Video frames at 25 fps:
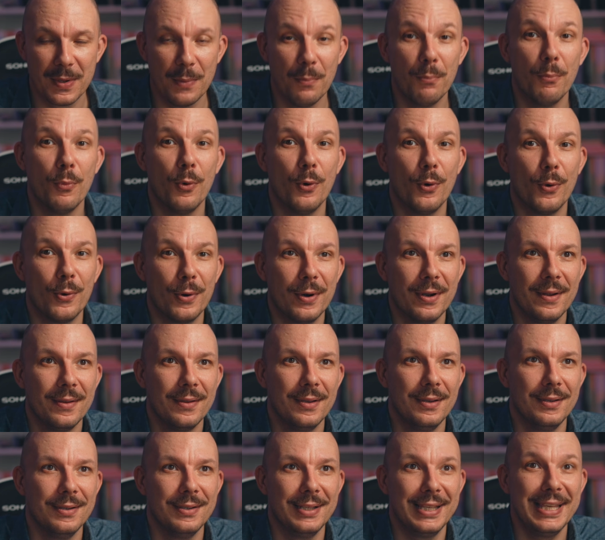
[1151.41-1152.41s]
more
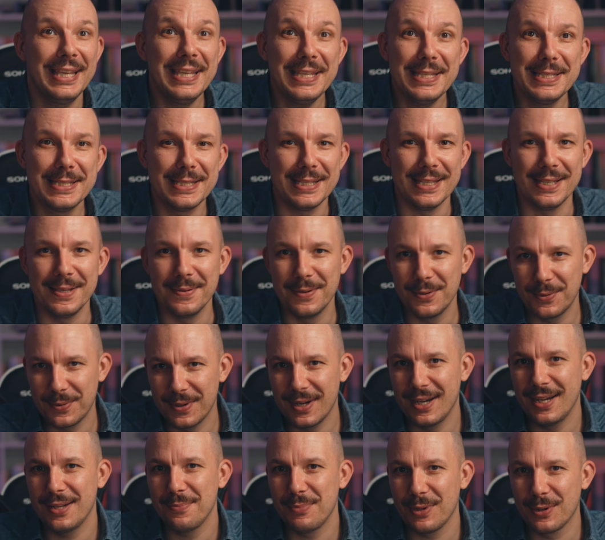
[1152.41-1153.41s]
easy, right?